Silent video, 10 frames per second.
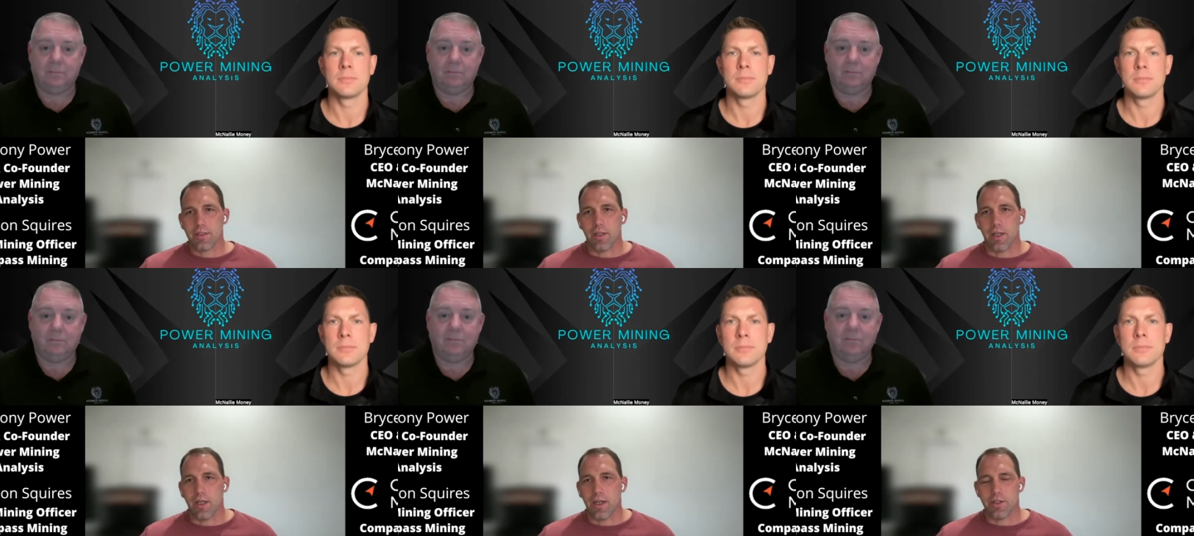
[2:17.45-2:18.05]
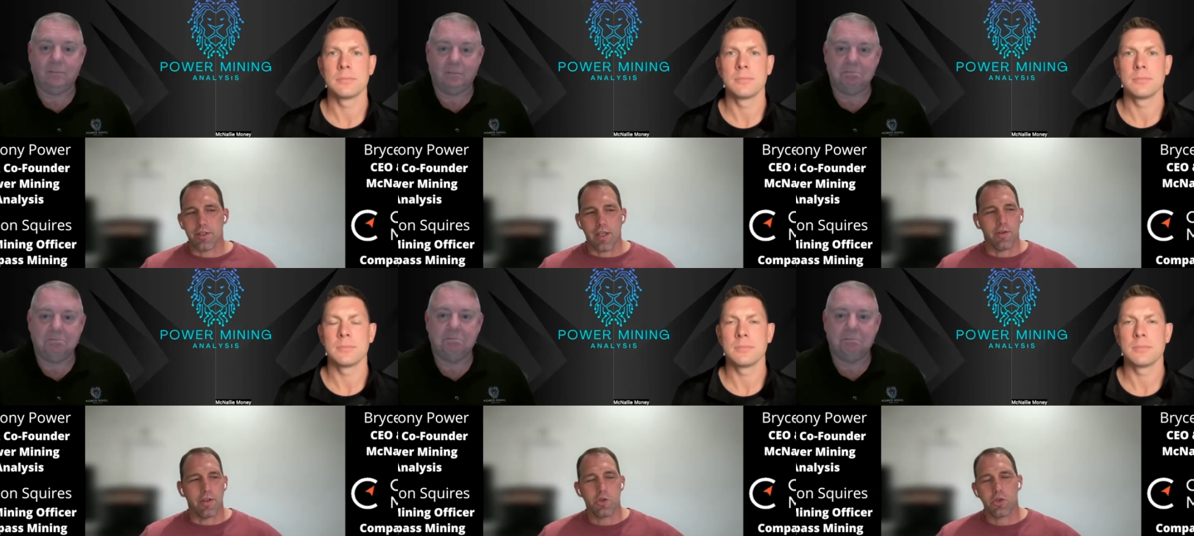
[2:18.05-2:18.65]
Speaker 1: Uh, I just have an
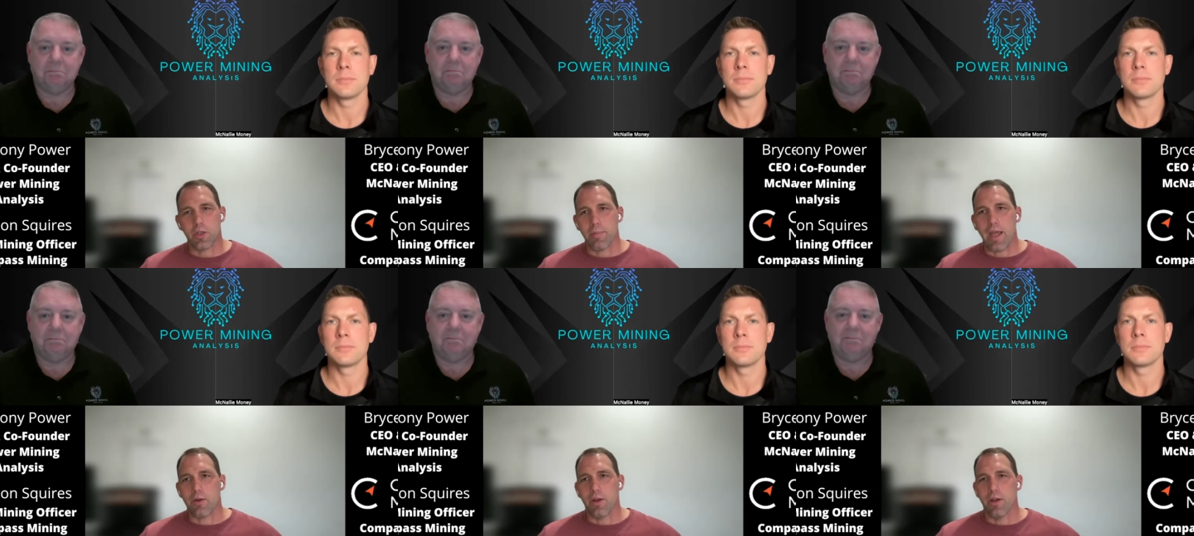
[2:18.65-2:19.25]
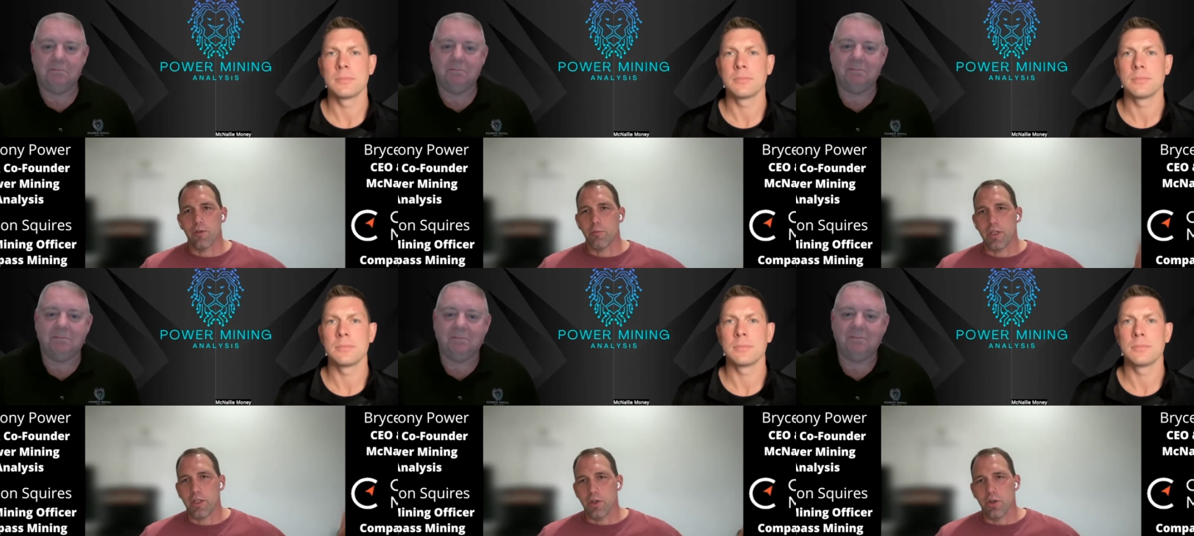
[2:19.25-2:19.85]
interesting background of being
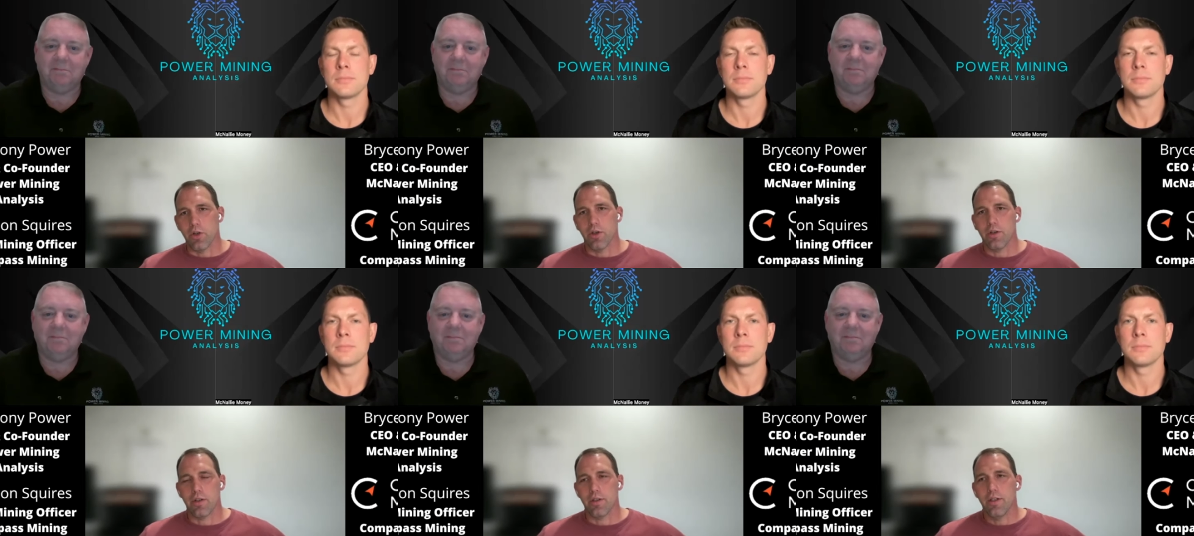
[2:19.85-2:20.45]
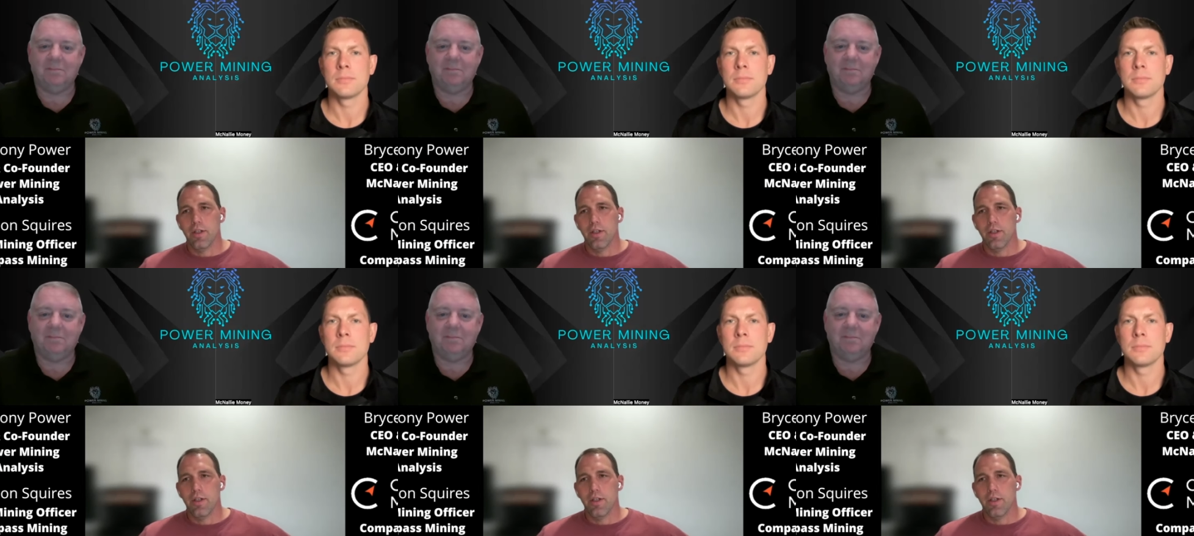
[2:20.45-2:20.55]
a nerd and,